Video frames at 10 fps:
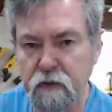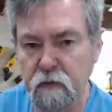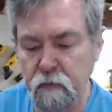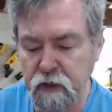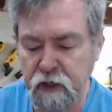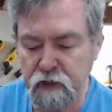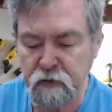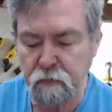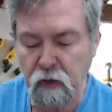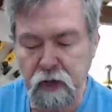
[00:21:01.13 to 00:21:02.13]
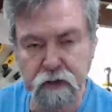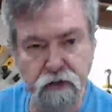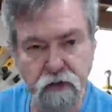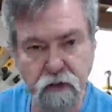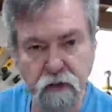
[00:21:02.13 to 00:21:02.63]
that Makita
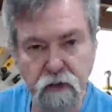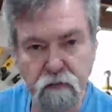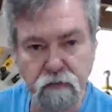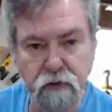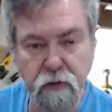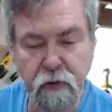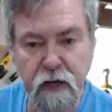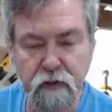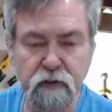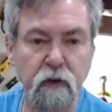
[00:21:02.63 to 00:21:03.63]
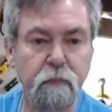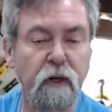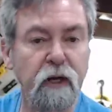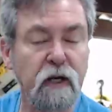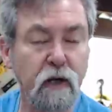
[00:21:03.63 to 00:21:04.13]
supplies for their router. So it'd be
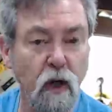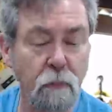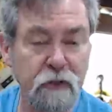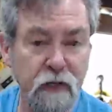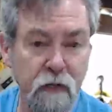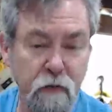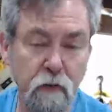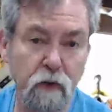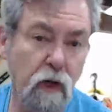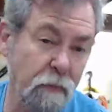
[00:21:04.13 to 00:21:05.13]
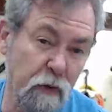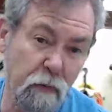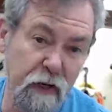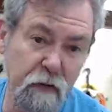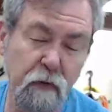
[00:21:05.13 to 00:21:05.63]
like a copy
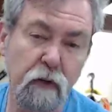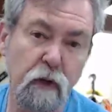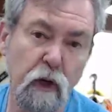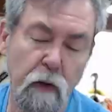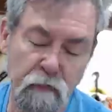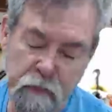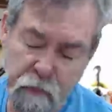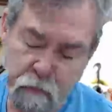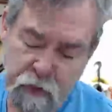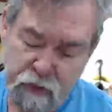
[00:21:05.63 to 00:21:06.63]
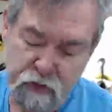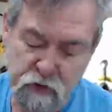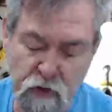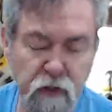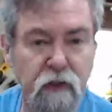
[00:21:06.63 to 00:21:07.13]
ring
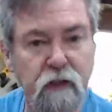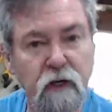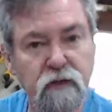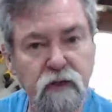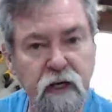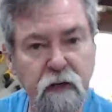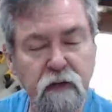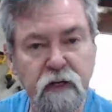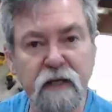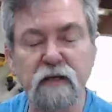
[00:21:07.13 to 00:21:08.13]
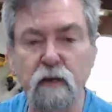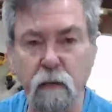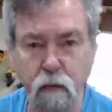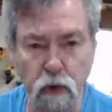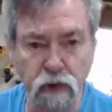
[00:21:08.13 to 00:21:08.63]
insert that goes there that has a
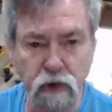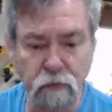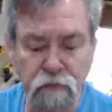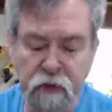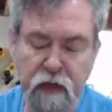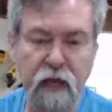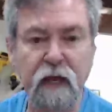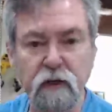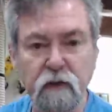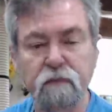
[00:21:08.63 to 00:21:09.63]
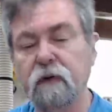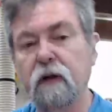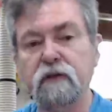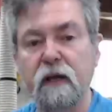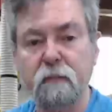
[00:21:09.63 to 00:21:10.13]
little bush, and you can
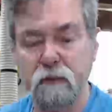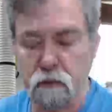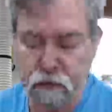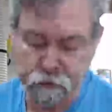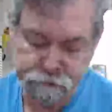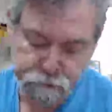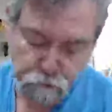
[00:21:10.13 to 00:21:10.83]
follow templates with it.